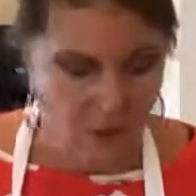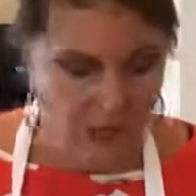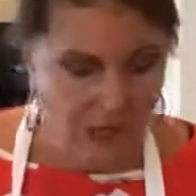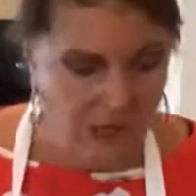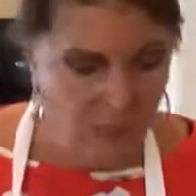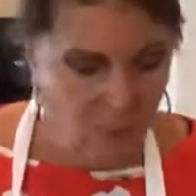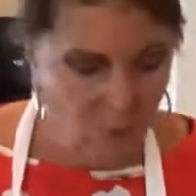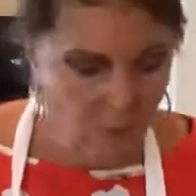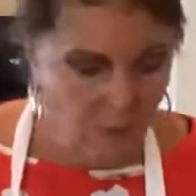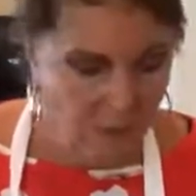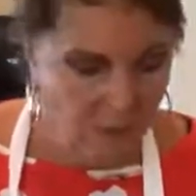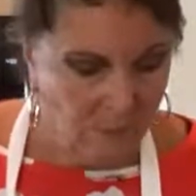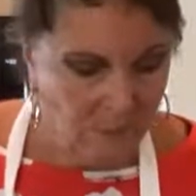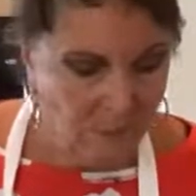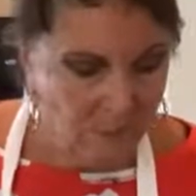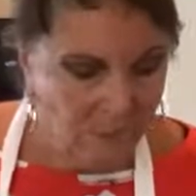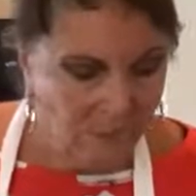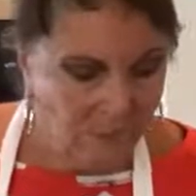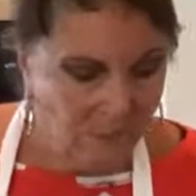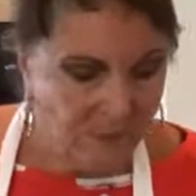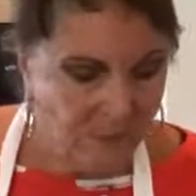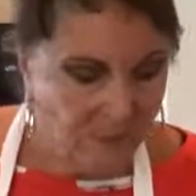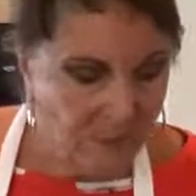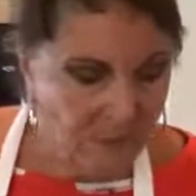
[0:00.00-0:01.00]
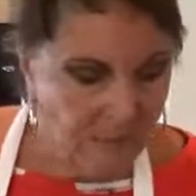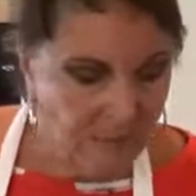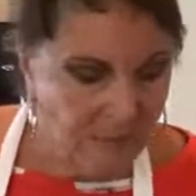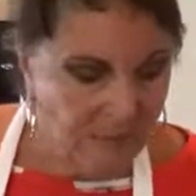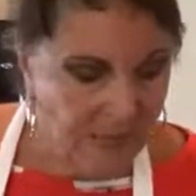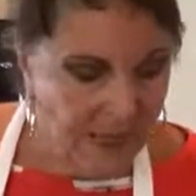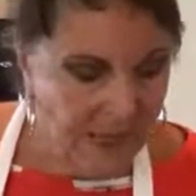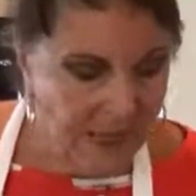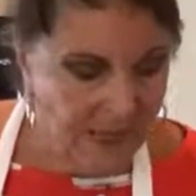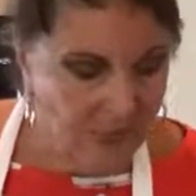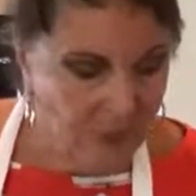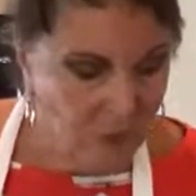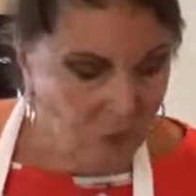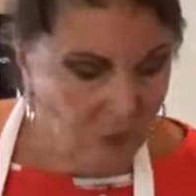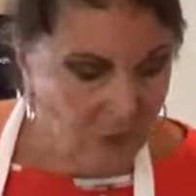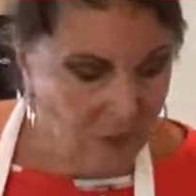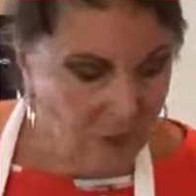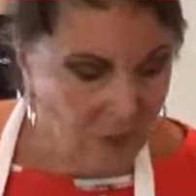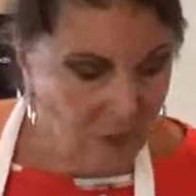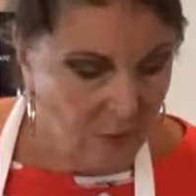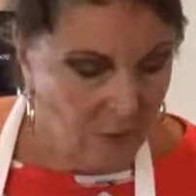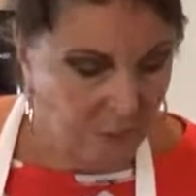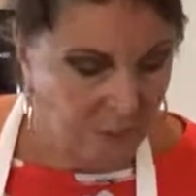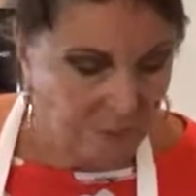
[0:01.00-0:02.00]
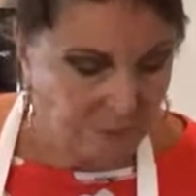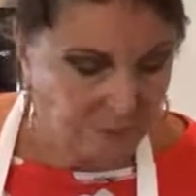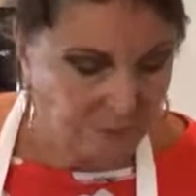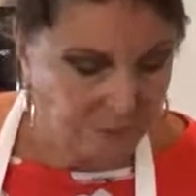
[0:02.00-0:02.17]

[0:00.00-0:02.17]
Okay, well, next week,